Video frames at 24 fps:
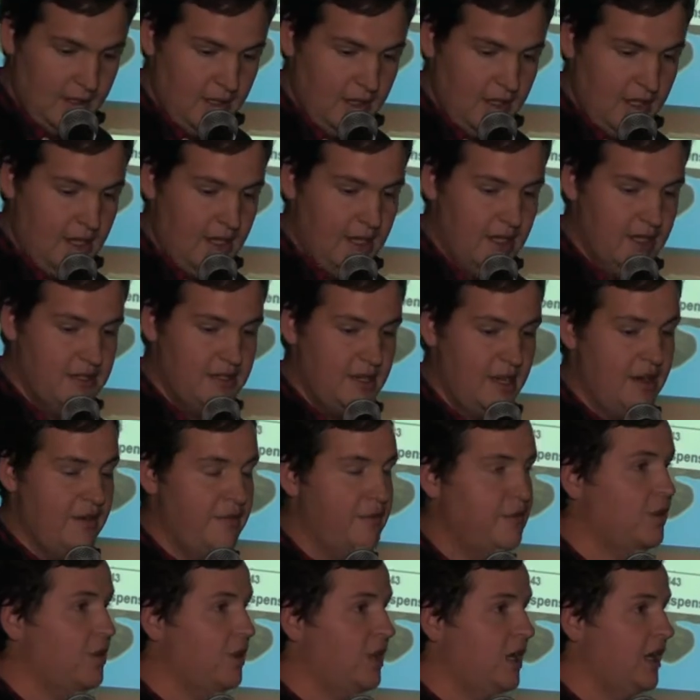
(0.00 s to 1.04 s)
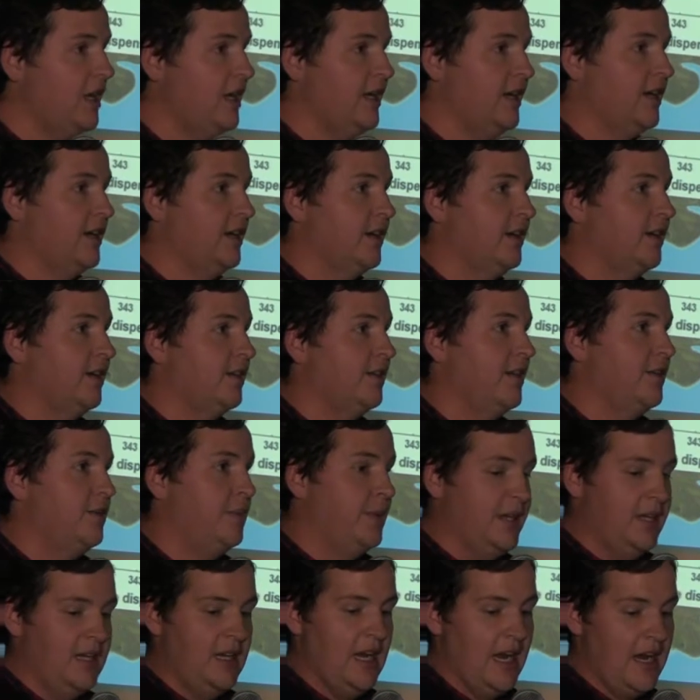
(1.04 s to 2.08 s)
It is therefore clear that
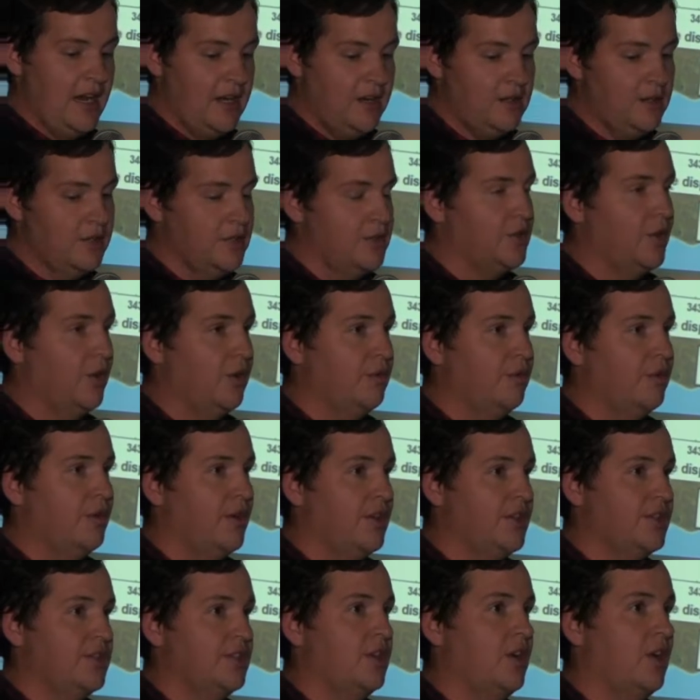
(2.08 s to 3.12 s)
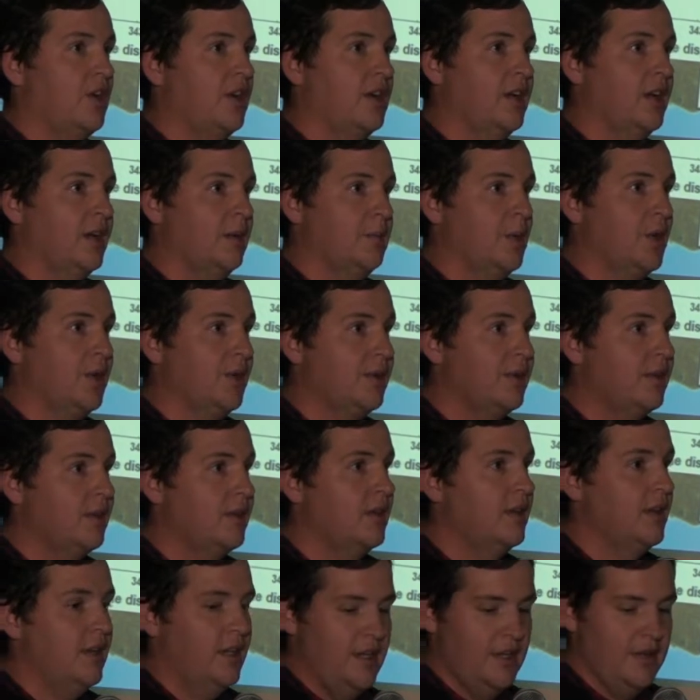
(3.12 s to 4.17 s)
we can control false codling moth
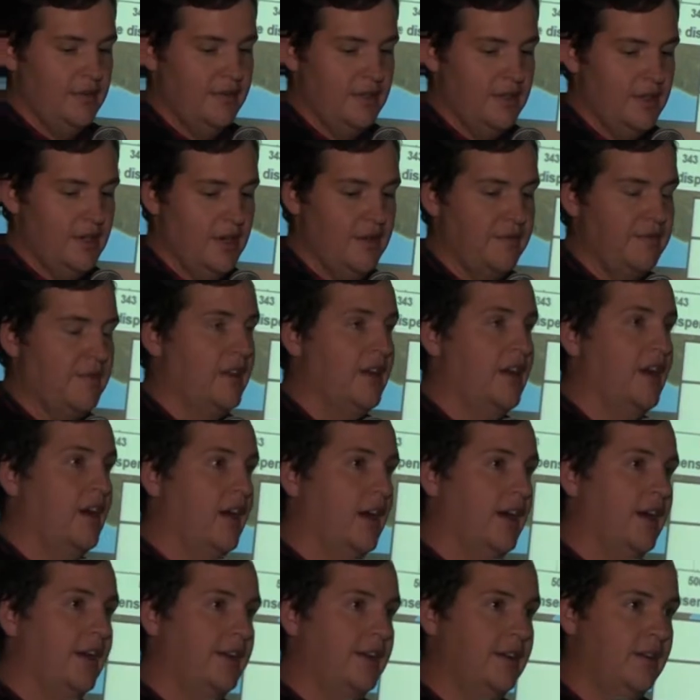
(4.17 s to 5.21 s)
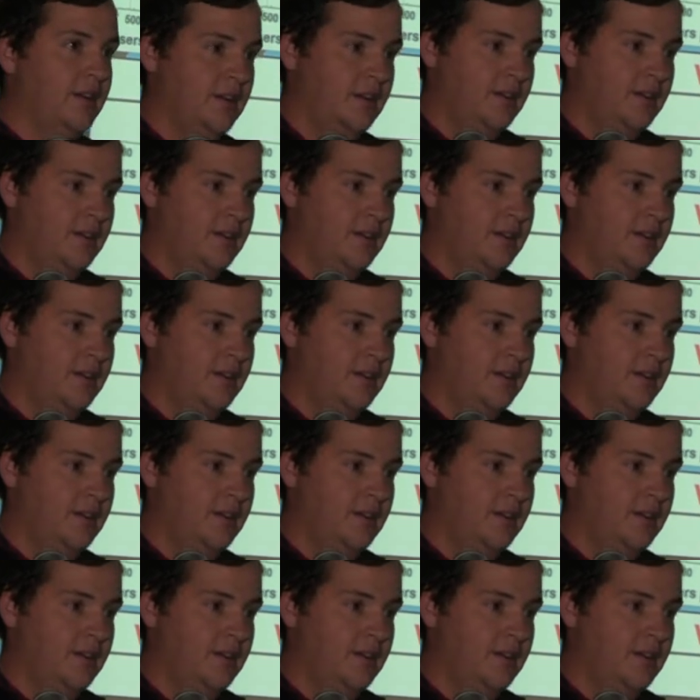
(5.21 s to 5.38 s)
even if they hide.